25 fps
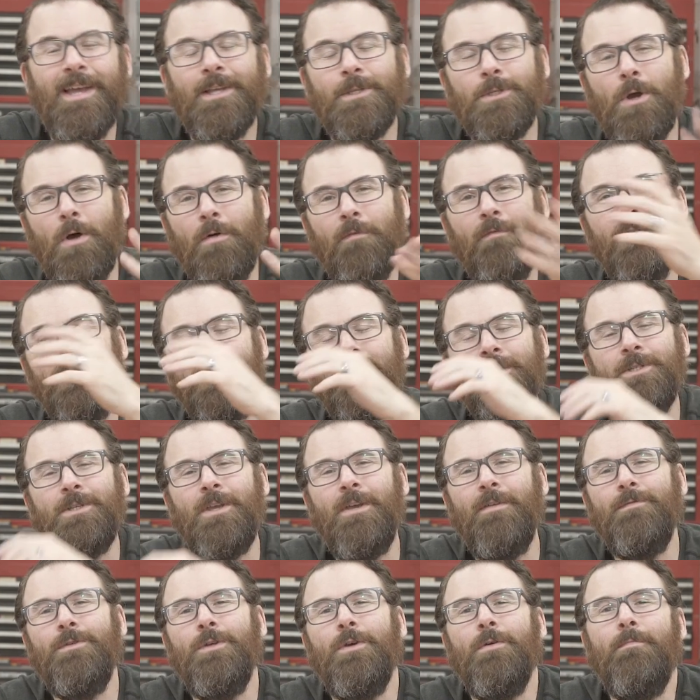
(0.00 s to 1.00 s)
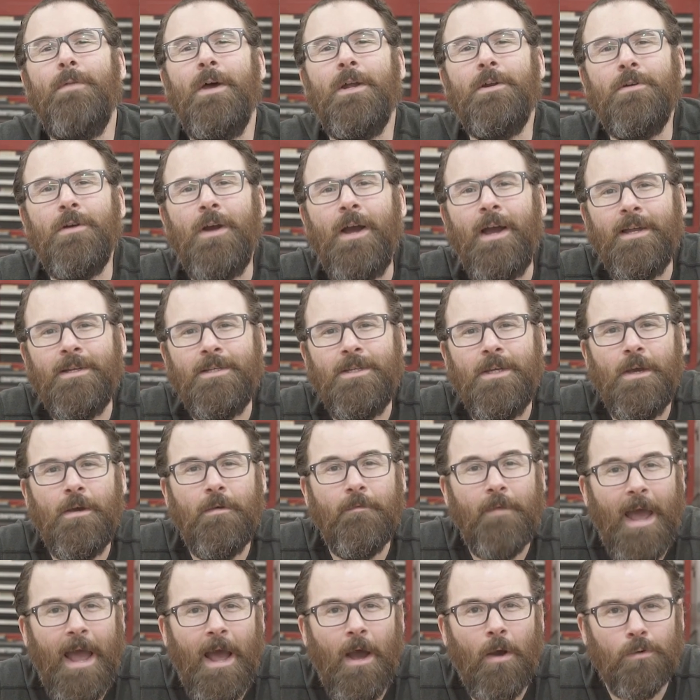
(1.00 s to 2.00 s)
So hopefully this gives you a better idea
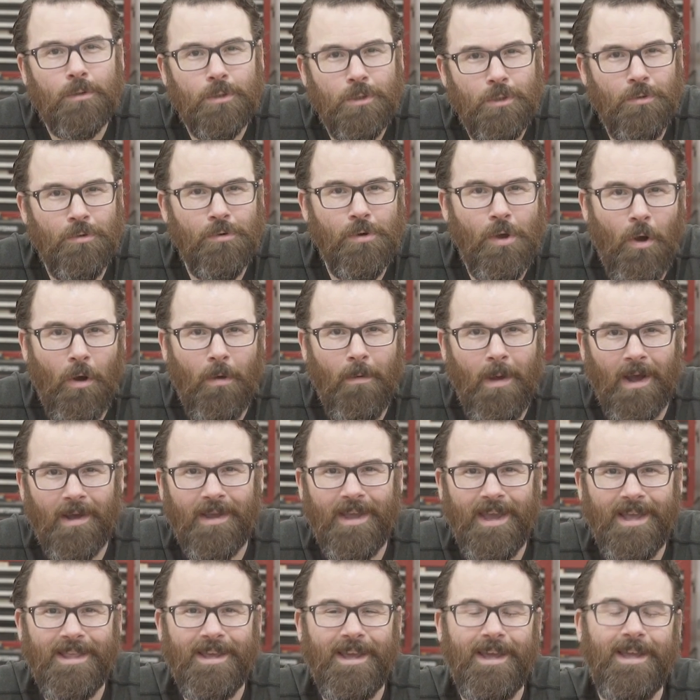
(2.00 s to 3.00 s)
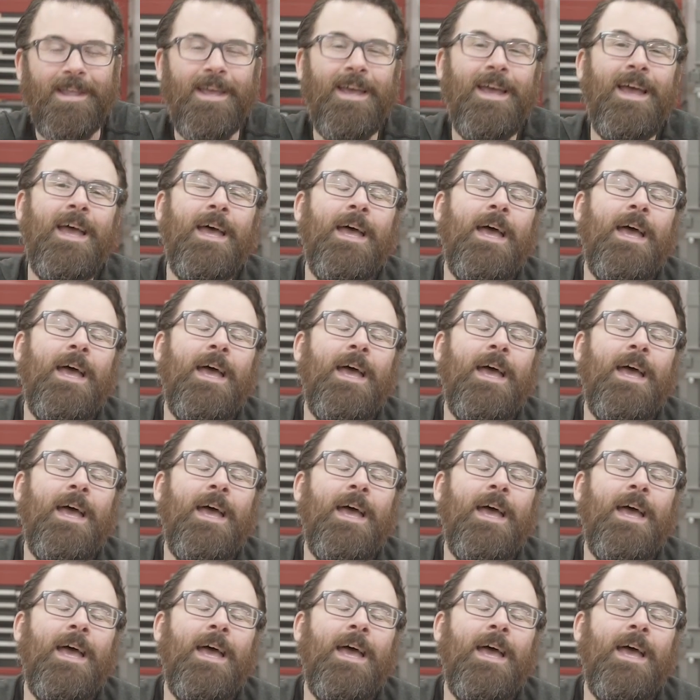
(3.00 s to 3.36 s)
of how to go about getting it.